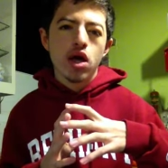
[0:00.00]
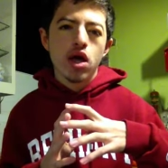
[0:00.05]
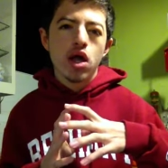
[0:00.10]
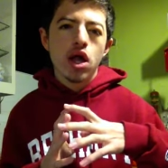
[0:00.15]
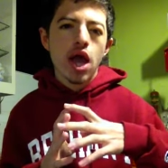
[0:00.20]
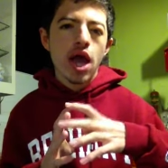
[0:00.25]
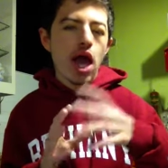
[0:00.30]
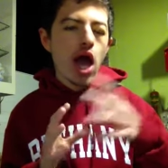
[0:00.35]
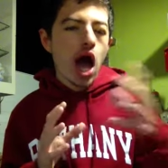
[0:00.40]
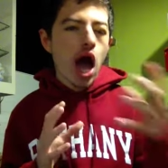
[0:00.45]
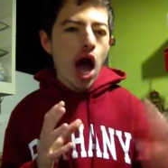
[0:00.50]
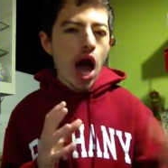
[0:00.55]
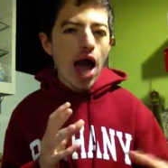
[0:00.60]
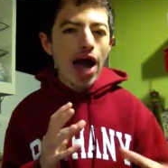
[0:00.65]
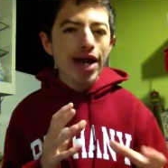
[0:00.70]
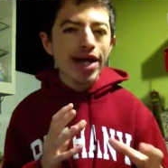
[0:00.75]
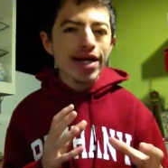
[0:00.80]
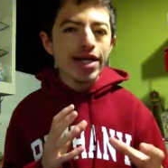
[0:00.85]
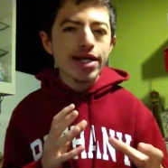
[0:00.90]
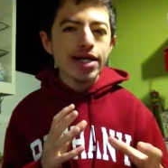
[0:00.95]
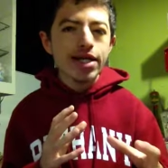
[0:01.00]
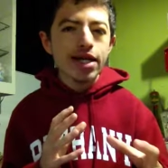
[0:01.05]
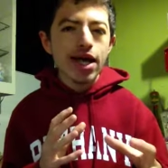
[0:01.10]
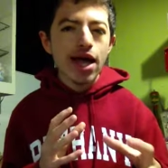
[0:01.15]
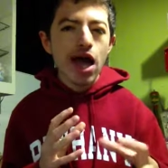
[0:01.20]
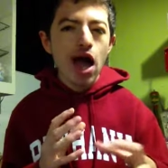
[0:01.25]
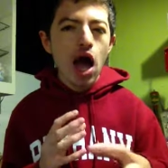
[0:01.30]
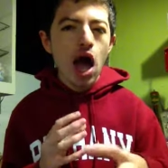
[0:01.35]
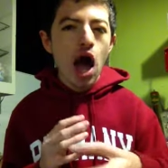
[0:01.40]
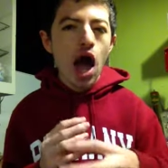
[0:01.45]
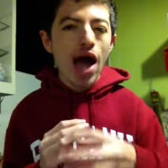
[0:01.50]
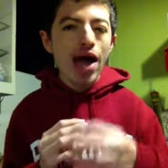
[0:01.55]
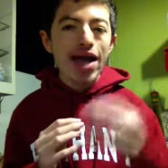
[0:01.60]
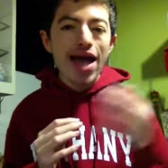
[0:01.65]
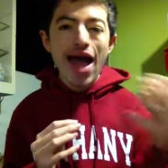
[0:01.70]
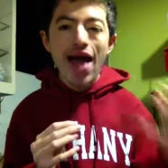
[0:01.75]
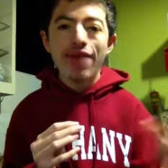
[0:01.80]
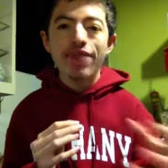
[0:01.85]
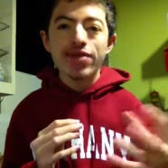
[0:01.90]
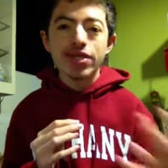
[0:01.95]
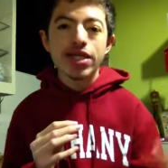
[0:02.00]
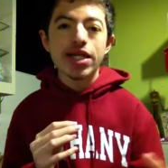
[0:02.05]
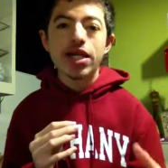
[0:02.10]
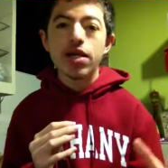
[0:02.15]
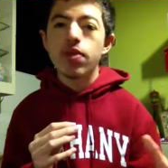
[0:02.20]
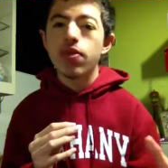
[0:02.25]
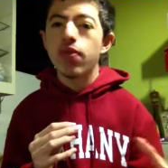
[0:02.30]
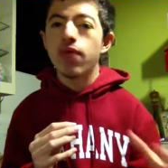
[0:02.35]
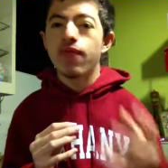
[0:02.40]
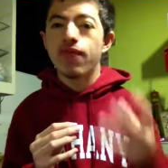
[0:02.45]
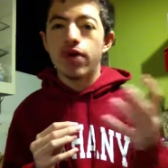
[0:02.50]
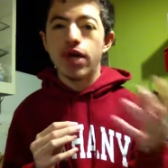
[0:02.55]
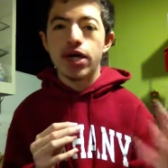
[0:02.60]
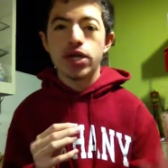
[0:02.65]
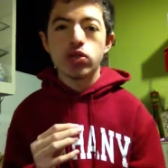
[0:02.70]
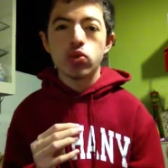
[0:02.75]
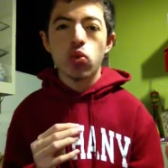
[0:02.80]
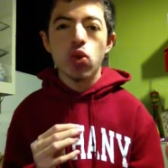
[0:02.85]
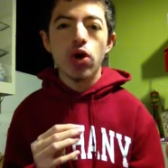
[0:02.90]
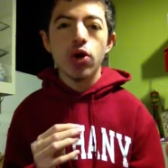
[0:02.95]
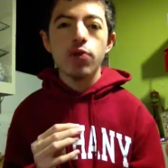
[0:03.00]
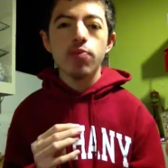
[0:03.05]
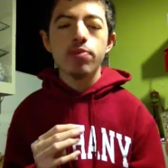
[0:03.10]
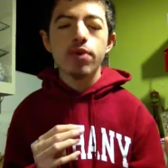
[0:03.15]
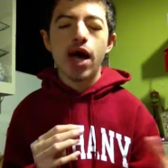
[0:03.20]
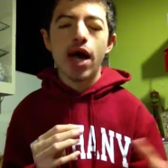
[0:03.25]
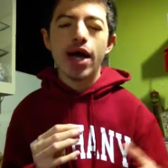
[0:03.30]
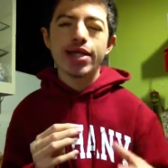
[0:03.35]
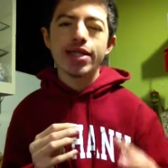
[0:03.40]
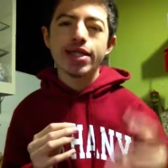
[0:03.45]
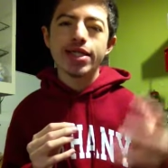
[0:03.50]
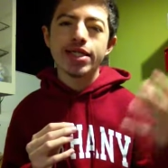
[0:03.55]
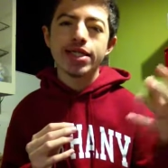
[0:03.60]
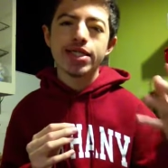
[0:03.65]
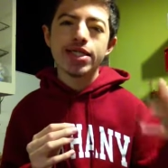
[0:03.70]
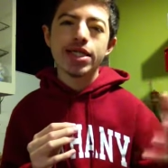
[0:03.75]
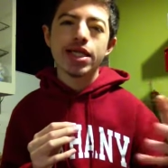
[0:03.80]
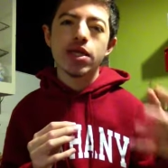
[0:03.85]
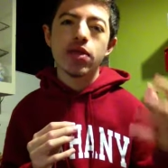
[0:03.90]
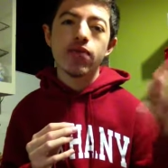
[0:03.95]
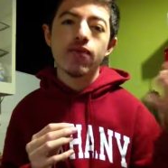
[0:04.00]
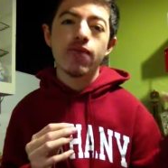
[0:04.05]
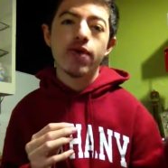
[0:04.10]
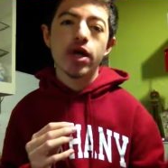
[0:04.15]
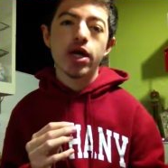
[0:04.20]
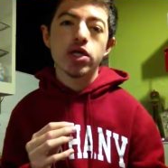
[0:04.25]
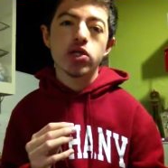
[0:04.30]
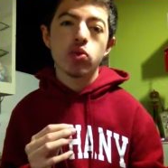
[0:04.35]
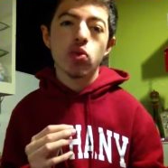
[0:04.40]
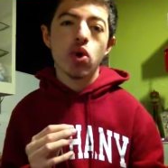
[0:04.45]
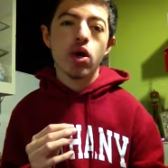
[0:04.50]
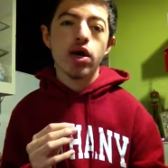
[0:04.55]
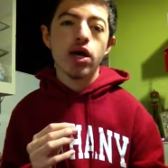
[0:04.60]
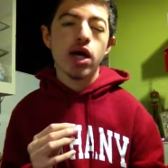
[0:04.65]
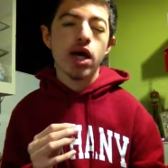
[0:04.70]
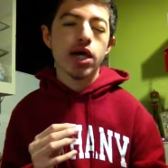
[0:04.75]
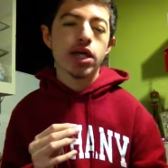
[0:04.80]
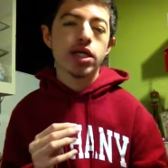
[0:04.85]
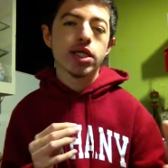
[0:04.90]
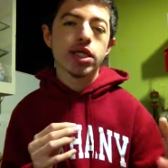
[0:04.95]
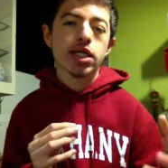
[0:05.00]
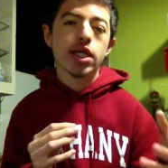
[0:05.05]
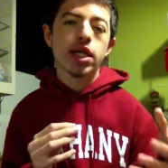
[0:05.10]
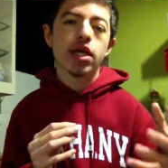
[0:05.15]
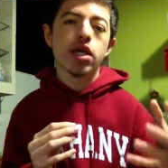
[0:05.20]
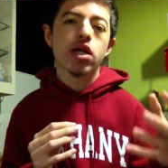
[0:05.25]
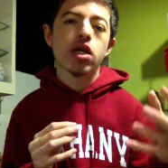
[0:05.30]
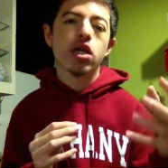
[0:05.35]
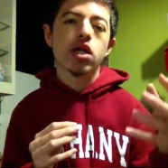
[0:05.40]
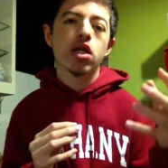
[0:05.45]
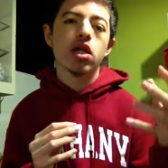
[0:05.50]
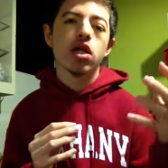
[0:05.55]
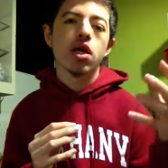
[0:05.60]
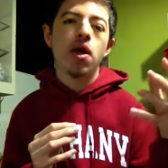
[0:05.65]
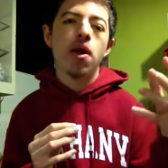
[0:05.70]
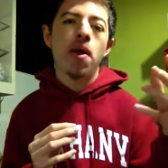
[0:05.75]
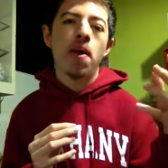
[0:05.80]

Like, I I have seen the first one, but I didn't see the first one until